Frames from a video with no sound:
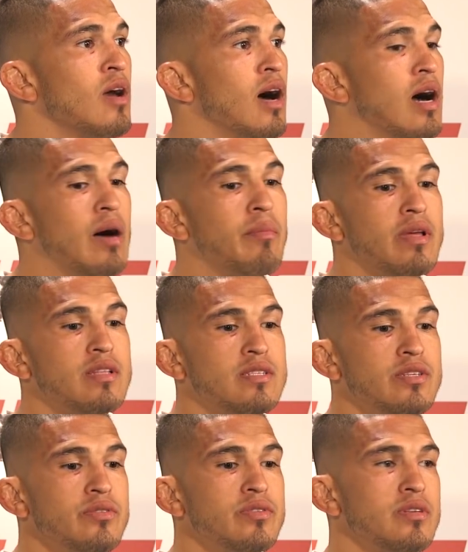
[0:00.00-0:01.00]
Um, it's
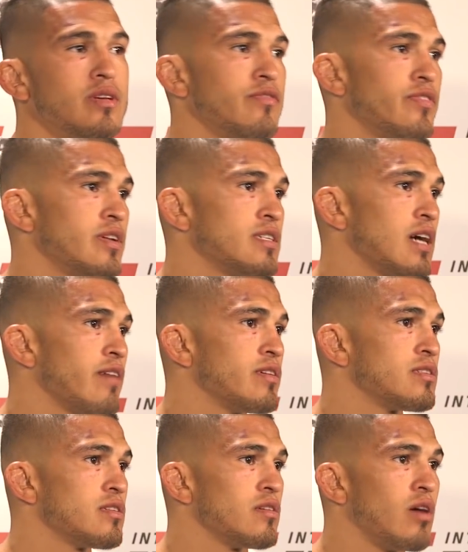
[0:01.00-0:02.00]
huge to get finish.
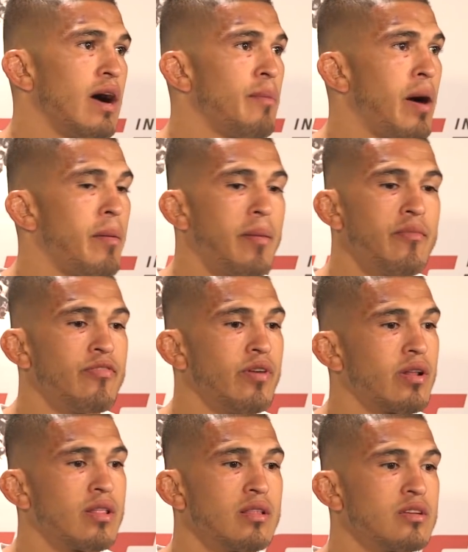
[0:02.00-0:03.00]
obviously. You know, I'm, I'm, a
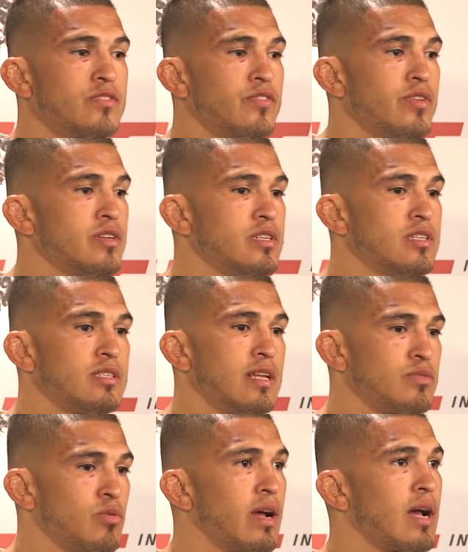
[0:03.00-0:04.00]
fighter that looks for finishes.
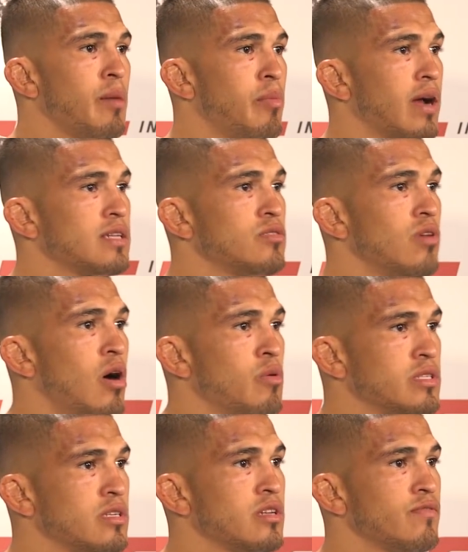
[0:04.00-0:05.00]
That's what I got back to. you.
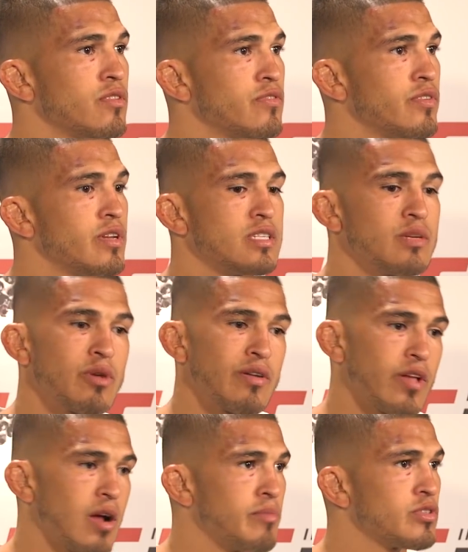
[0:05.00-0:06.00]
Always looking for the finish,
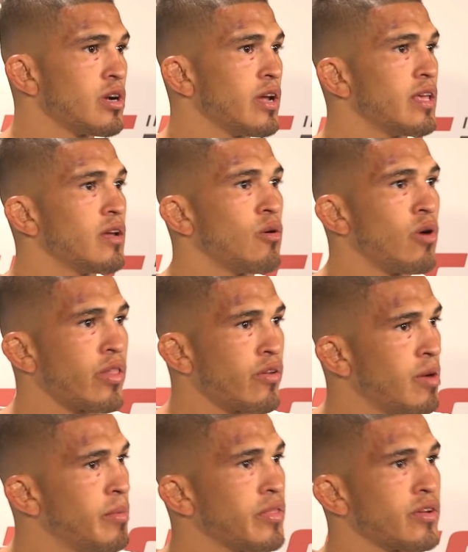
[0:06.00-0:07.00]
whether I'm striking or
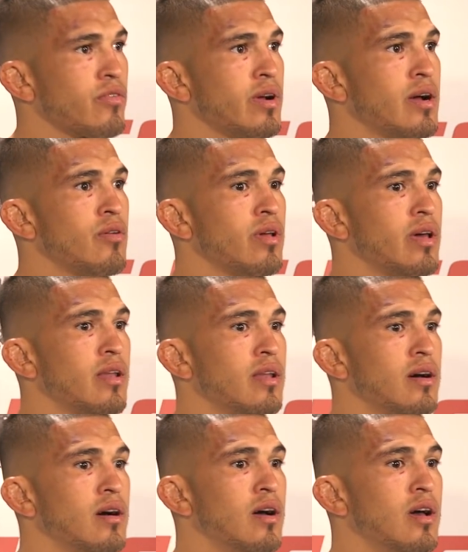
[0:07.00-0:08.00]
whether I'm on the ground. And,
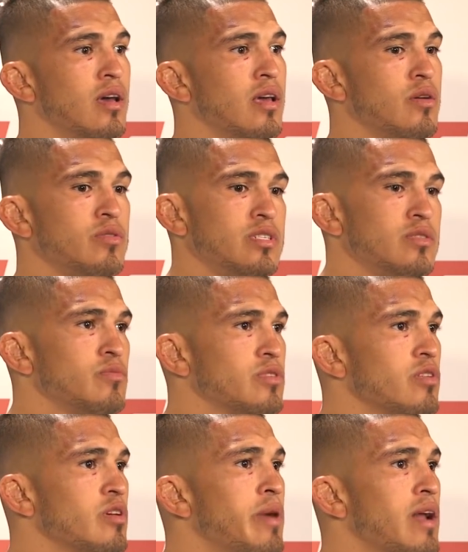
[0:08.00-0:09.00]
uh, you know, it, just, it
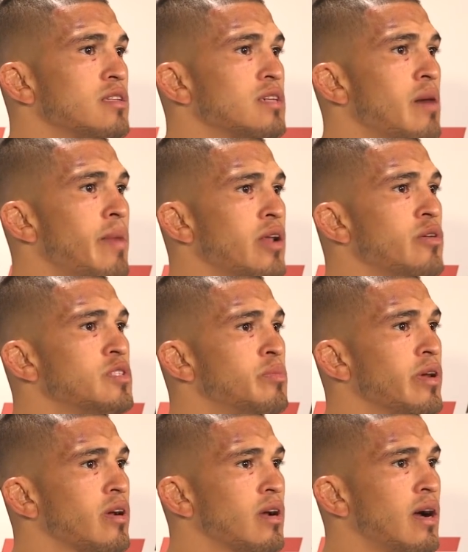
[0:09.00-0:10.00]
was only a matter of time. I knew he was a
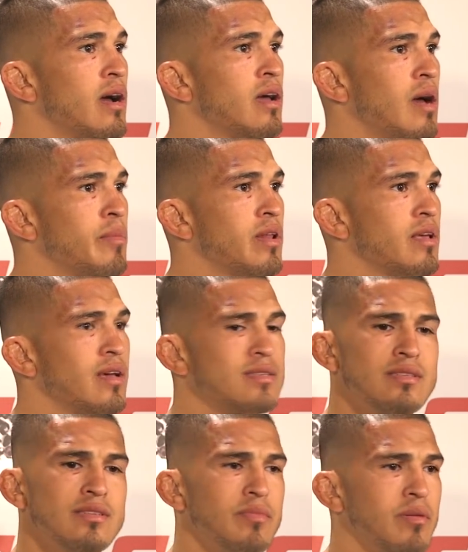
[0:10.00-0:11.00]
bigger guy. I mean,
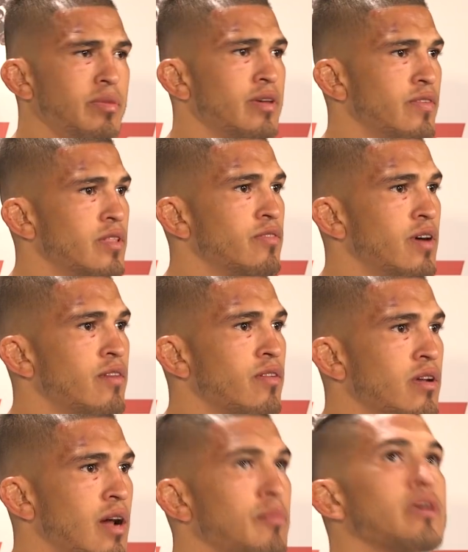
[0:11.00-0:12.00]
is a big
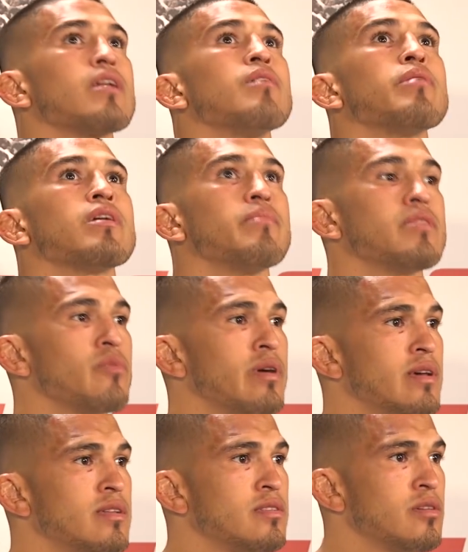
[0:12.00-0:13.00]
55er, and I'm looking up at him at the
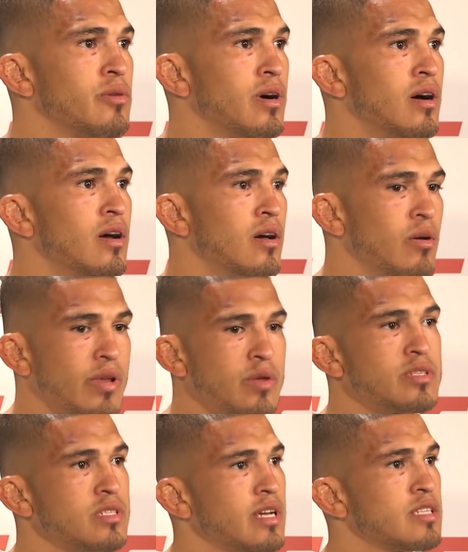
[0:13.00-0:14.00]
weigh-in. So uh, mean, it
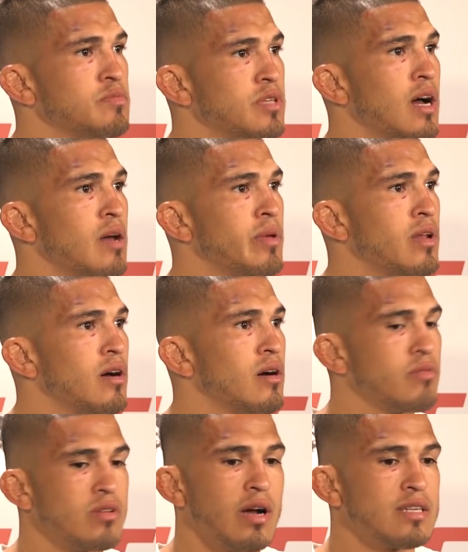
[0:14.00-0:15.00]
was going to take some time, and,
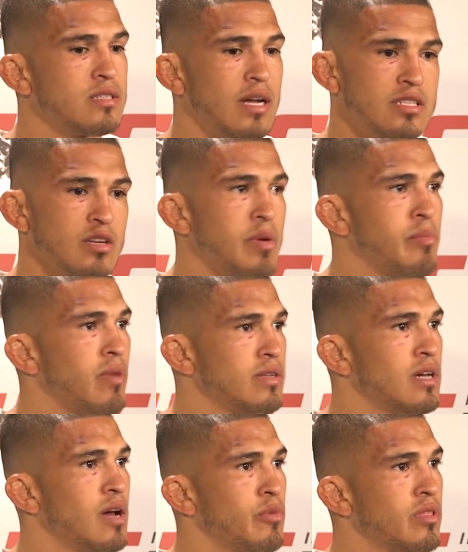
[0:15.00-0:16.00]
uh, you know, I just I took my, my
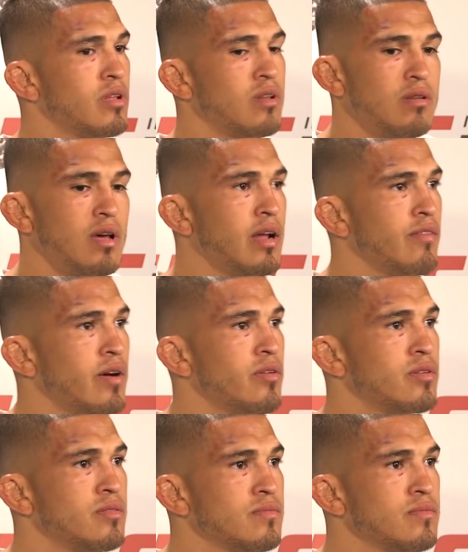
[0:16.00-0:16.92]
time with it, and I found it.